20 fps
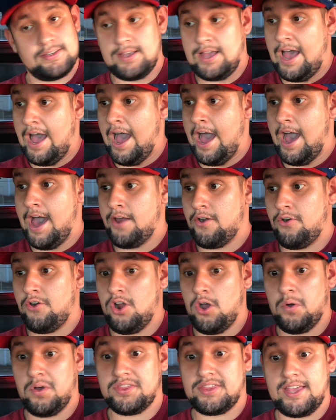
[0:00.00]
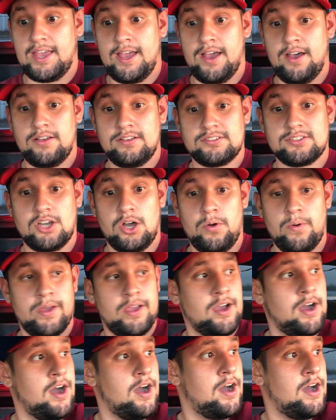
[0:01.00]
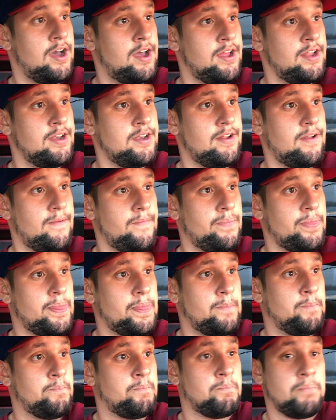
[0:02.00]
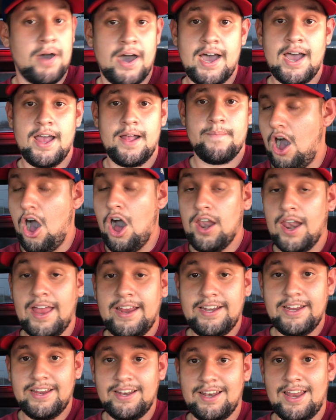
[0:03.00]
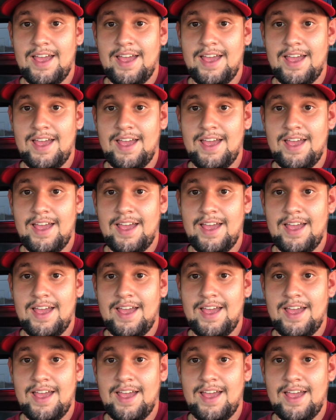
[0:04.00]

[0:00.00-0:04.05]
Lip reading: I don't know what the hell's going on, but all I need